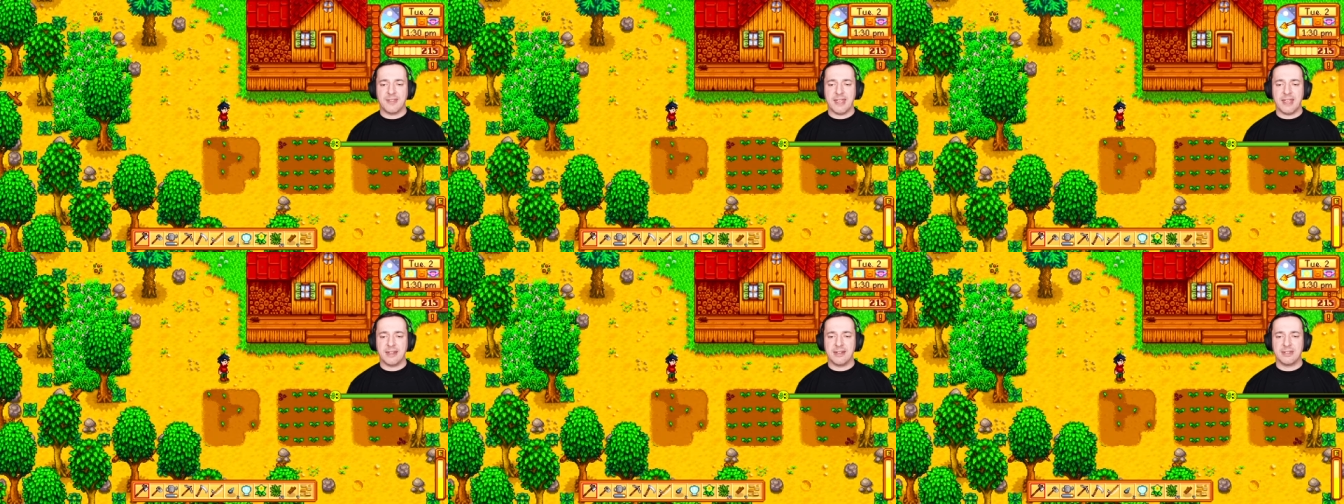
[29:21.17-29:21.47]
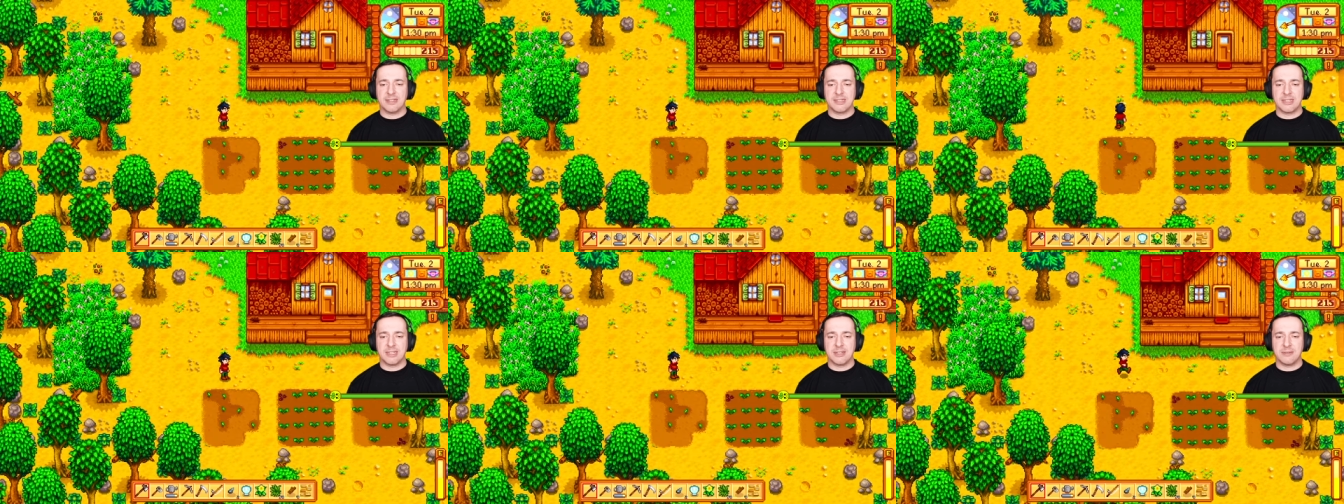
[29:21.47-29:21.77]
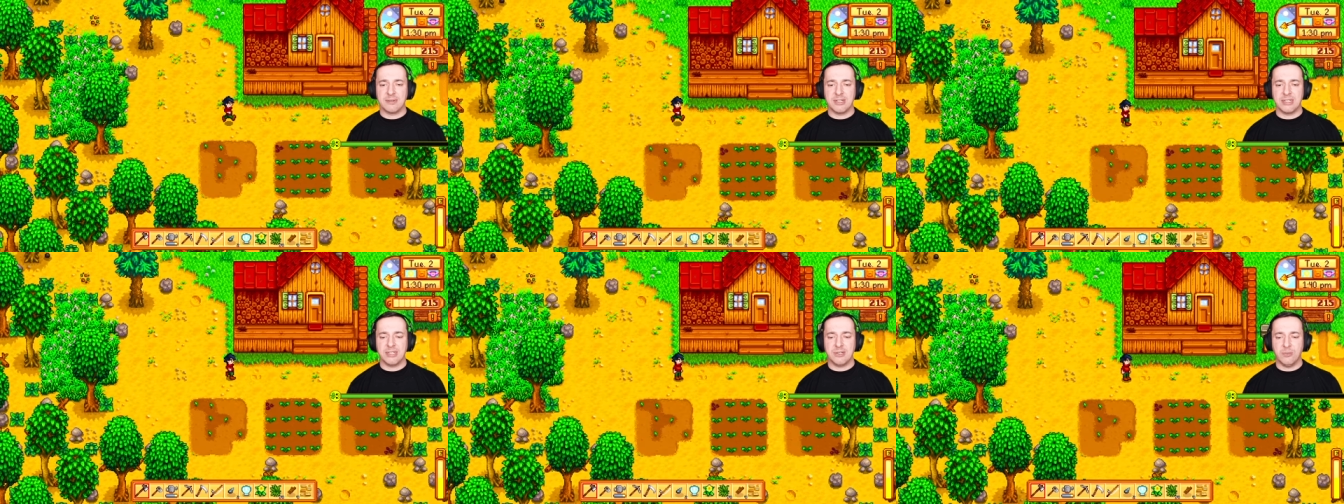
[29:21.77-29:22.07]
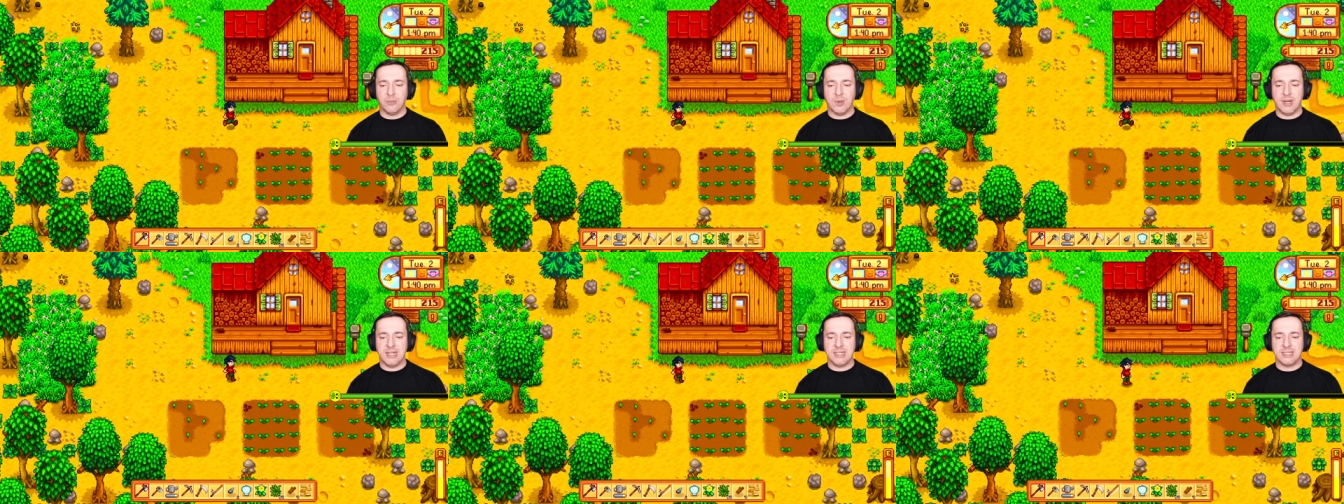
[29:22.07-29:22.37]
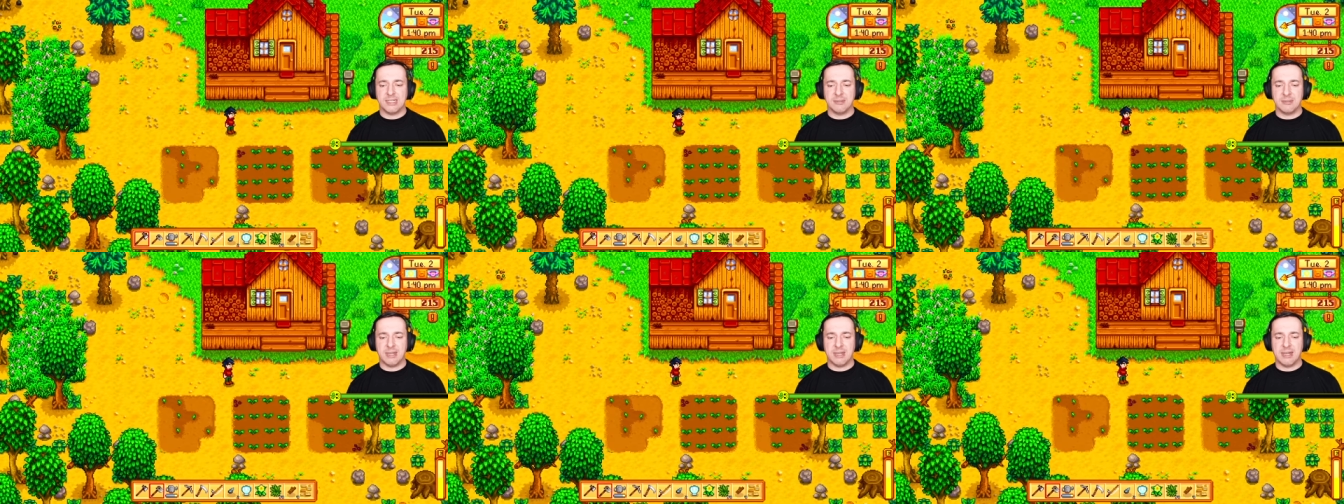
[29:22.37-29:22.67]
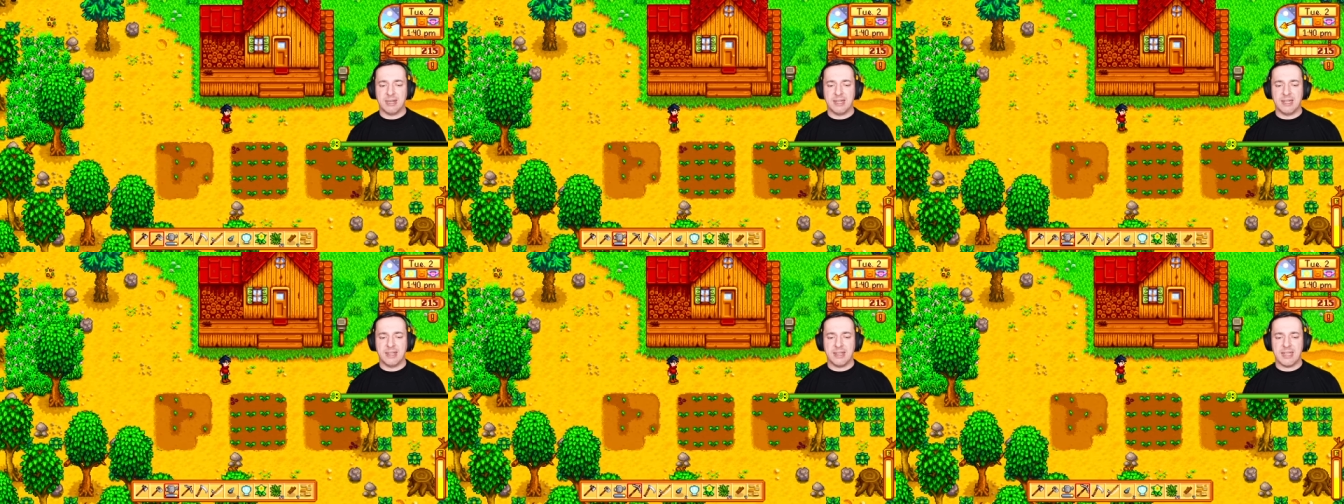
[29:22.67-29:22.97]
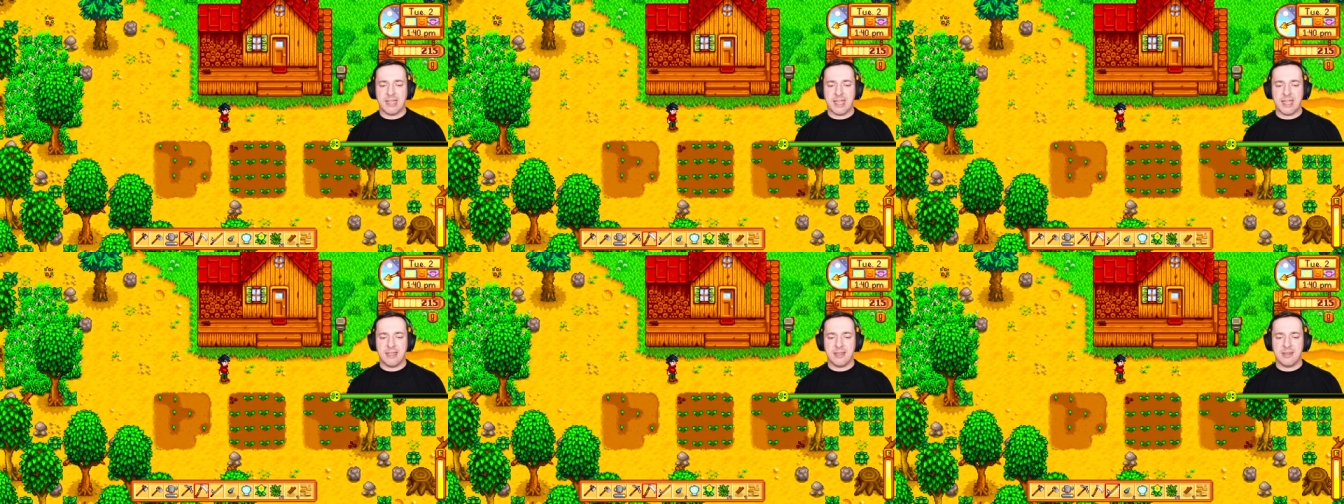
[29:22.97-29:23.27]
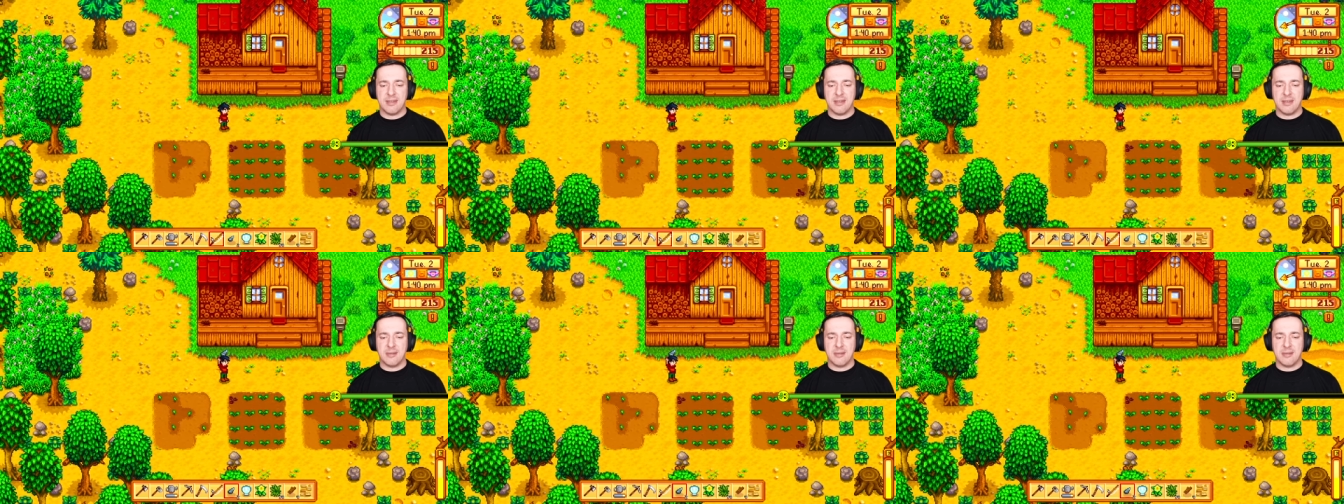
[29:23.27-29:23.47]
that because otherwise you waste a bit like that.